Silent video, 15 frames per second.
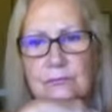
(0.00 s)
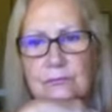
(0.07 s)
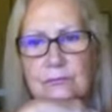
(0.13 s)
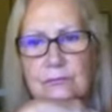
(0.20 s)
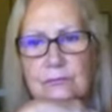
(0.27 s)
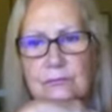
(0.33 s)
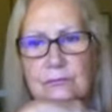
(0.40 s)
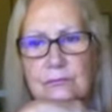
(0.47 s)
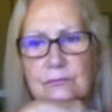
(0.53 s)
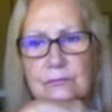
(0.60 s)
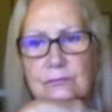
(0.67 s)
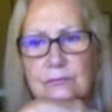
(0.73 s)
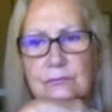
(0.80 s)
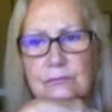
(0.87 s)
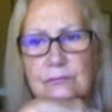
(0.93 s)

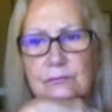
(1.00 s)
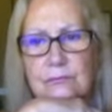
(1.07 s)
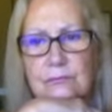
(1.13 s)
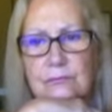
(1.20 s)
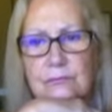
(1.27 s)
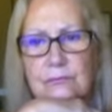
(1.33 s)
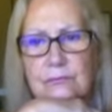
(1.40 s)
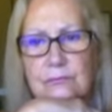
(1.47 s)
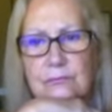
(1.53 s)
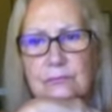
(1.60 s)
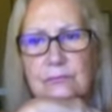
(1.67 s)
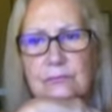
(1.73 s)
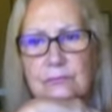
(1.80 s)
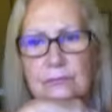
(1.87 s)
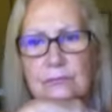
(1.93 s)

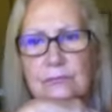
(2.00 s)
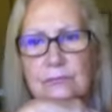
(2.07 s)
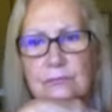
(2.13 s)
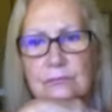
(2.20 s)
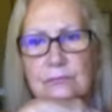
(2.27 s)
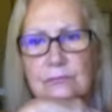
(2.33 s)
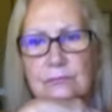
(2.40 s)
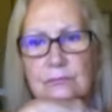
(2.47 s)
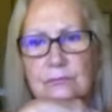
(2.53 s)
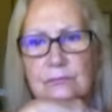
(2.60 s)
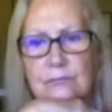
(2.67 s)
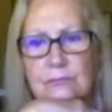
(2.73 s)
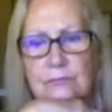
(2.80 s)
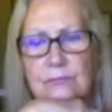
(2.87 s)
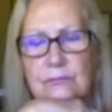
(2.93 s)

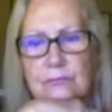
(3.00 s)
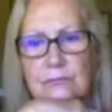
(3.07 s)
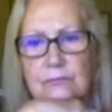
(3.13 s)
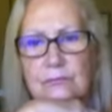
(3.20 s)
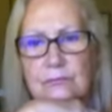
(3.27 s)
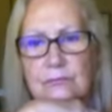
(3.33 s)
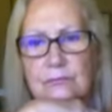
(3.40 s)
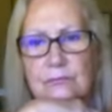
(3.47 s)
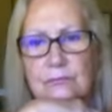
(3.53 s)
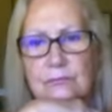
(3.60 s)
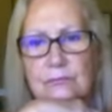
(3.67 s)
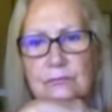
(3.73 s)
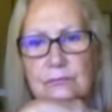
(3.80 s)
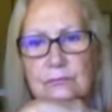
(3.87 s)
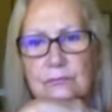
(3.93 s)

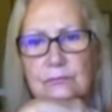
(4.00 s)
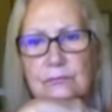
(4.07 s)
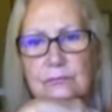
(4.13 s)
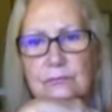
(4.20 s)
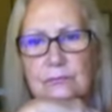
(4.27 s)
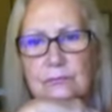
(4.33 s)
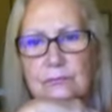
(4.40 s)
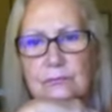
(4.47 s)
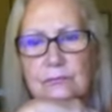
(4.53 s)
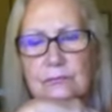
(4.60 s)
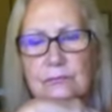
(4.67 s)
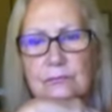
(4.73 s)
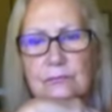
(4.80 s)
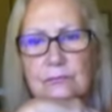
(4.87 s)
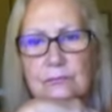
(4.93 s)

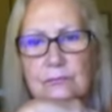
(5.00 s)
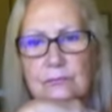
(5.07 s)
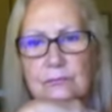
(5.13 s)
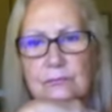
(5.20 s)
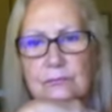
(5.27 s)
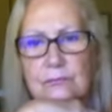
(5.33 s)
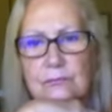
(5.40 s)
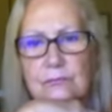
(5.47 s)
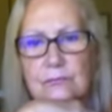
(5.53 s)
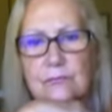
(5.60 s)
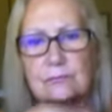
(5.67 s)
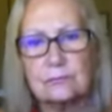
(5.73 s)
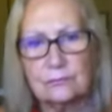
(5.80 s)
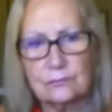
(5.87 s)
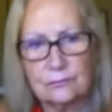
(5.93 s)

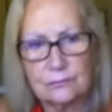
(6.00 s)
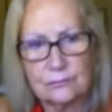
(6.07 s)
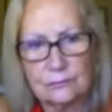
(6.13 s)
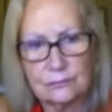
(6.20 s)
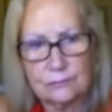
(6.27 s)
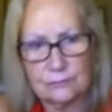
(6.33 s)
(not speaking)